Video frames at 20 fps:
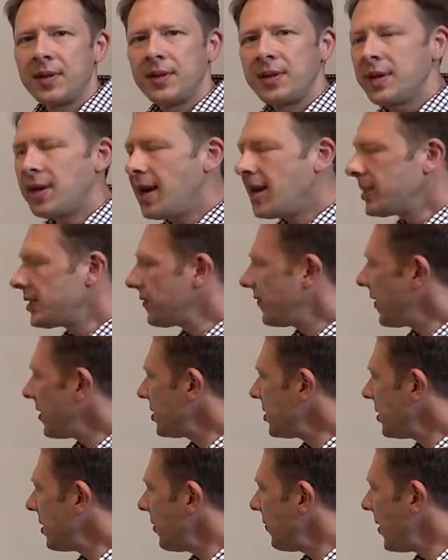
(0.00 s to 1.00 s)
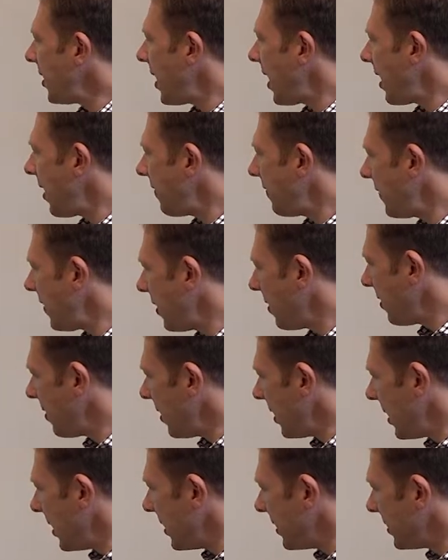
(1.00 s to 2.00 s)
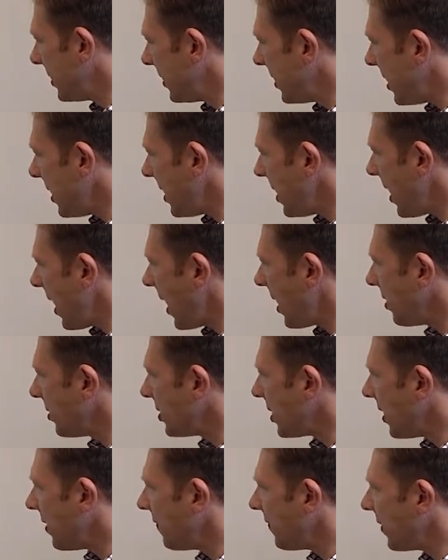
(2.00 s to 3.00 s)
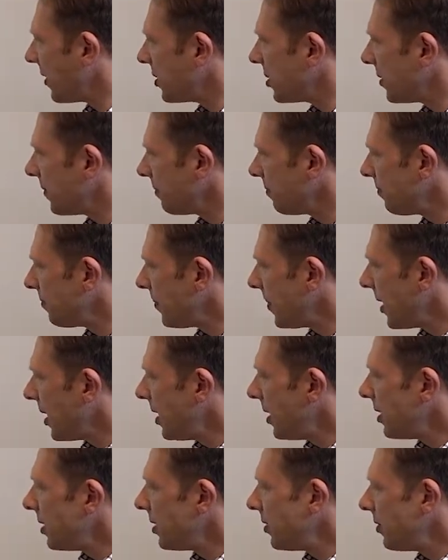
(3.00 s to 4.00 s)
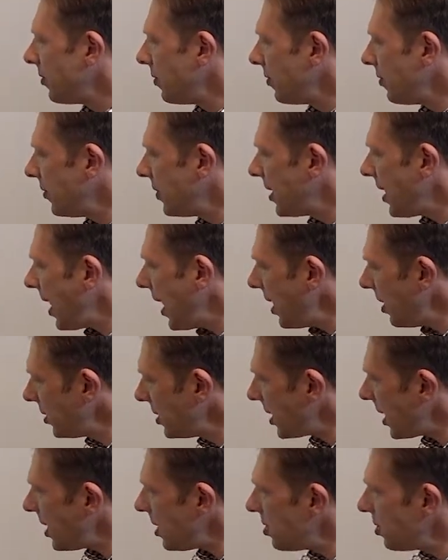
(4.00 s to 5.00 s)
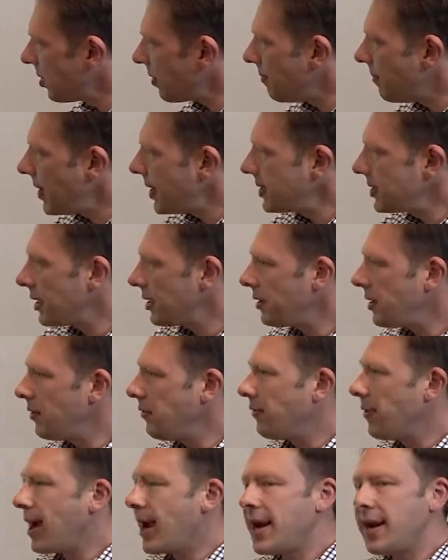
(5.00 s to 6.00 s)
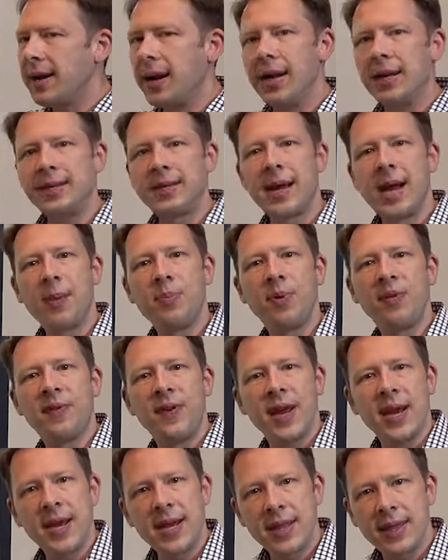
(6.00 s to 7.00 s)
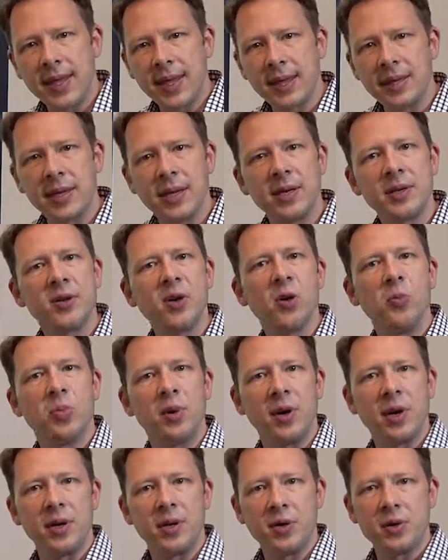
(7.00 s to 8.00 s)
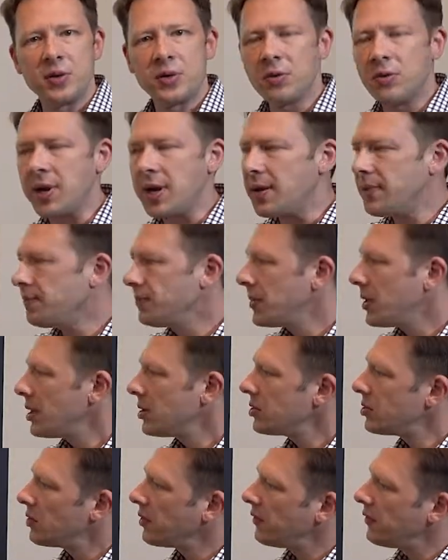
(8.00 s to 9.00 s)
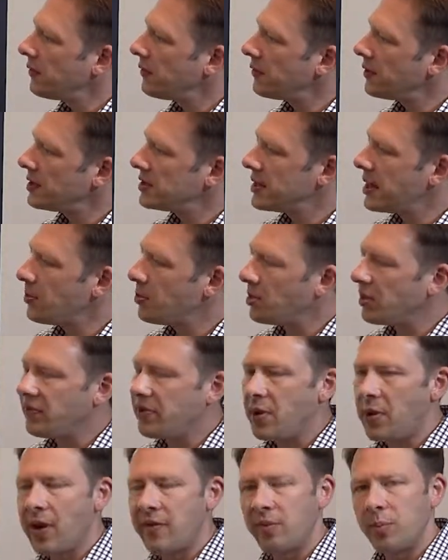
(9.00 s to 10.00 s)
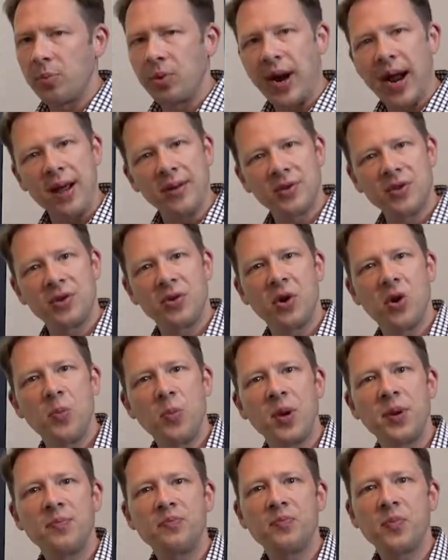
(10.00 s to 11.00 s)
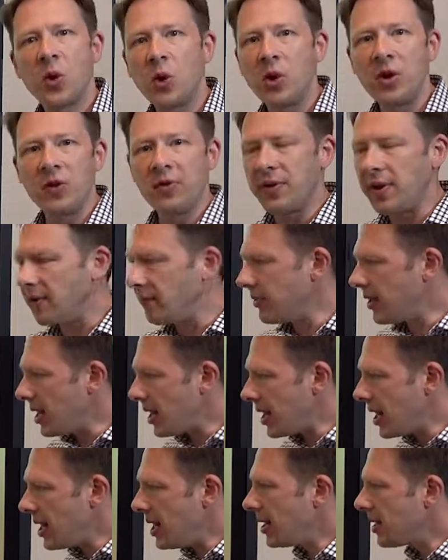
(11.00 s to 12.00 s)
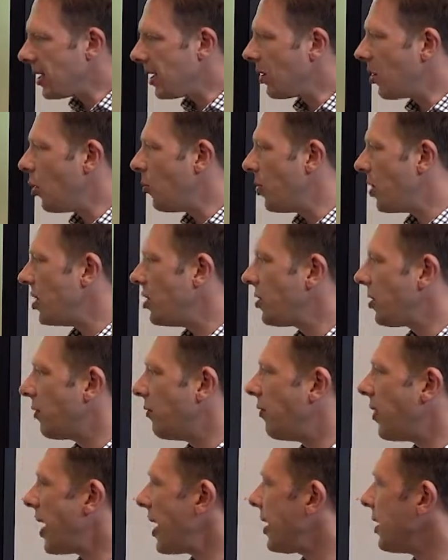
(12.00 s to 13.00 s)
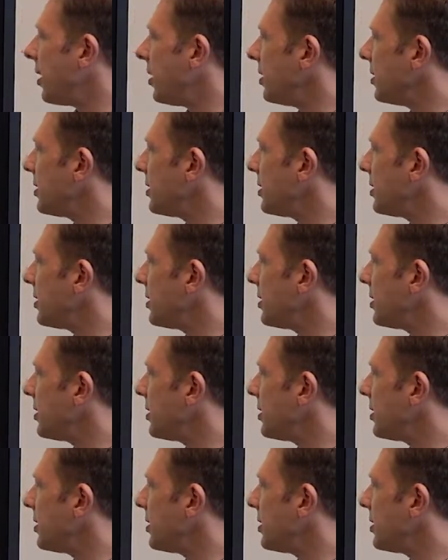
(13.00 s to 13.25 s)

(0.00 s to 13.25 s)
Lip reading: The next function that we have here is the Annotate function. With the Annotate, you can basically write on top of anything that is open on your screen. So for example, if you have a browser open or you have anything open, you can write on the